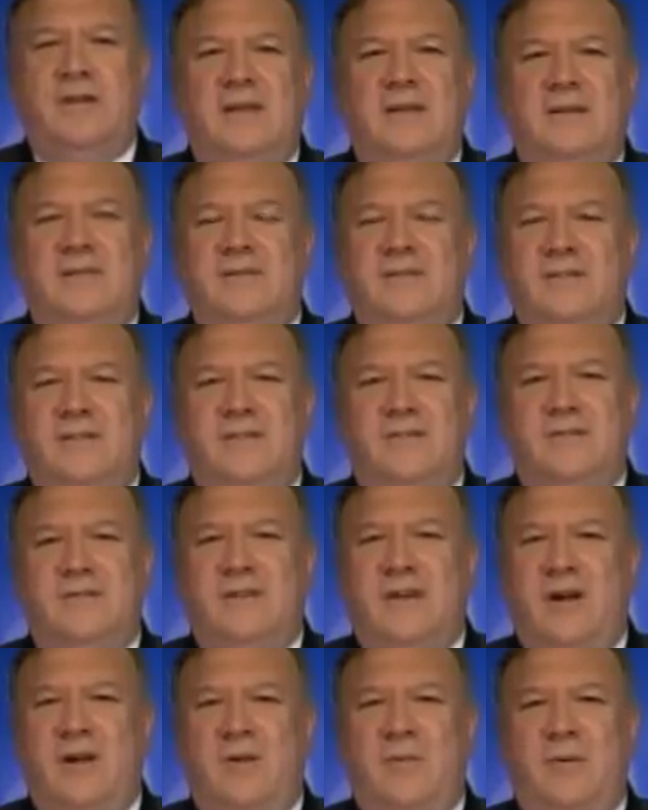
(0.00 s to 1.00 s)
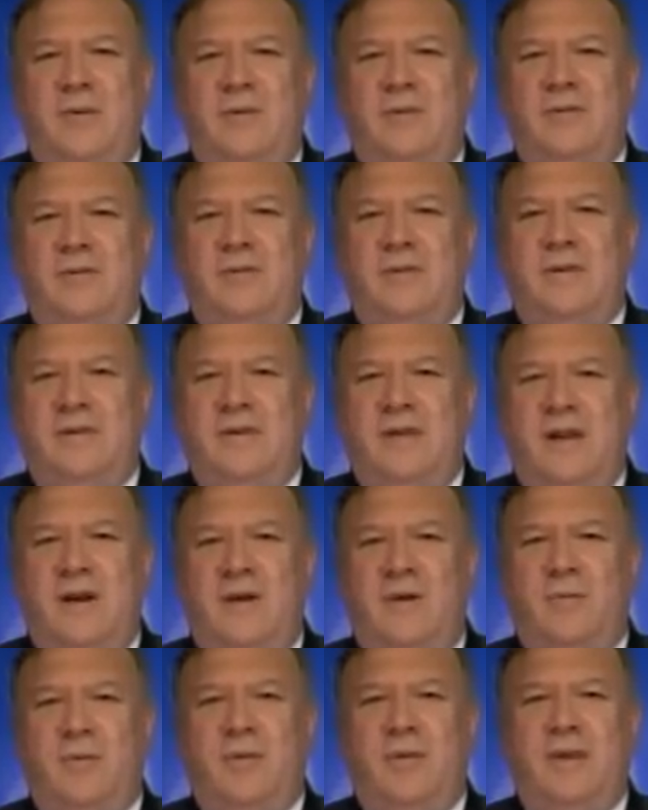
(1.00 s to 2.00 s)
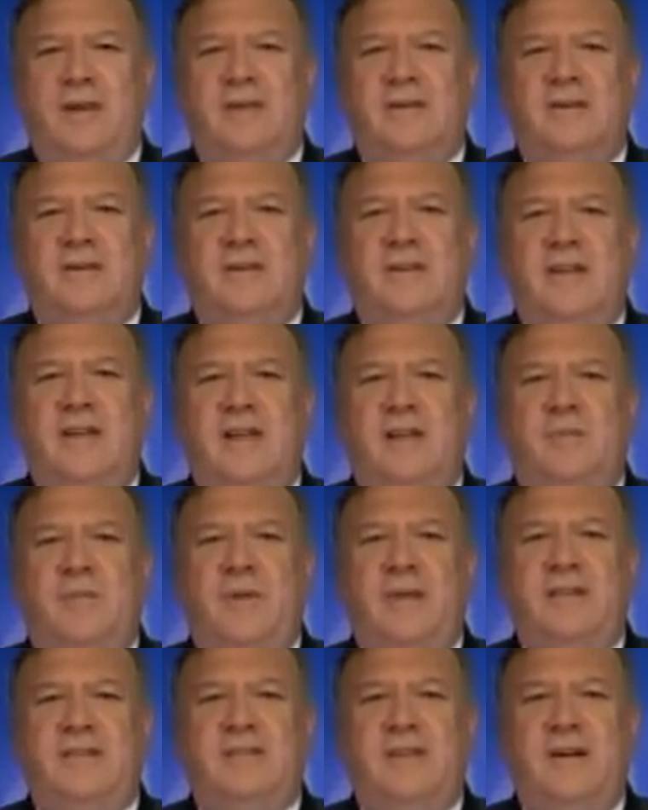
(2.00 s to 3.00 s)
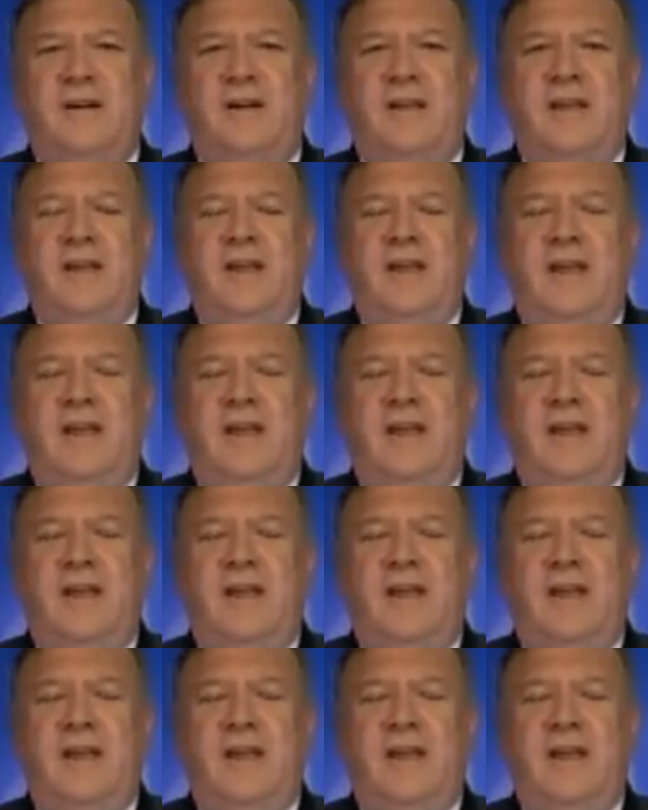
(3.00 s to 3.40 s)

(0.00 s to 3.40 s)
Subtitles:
These are terrible, terrible things that are taking place there.